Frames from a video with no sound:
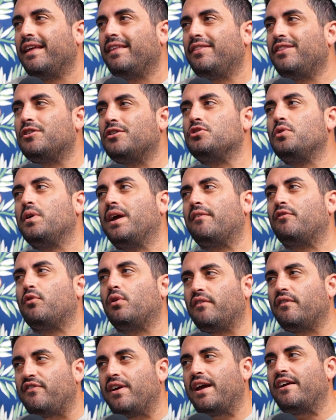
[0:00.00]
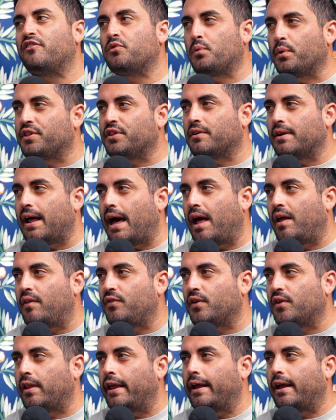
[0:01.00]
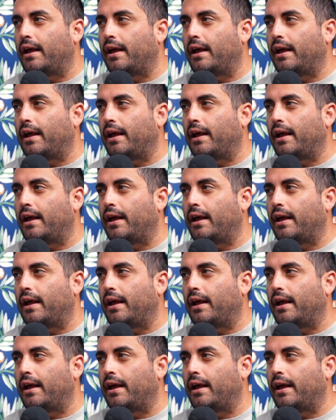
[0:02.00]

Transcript: they're doing everyone a favor, but they're not. They're like,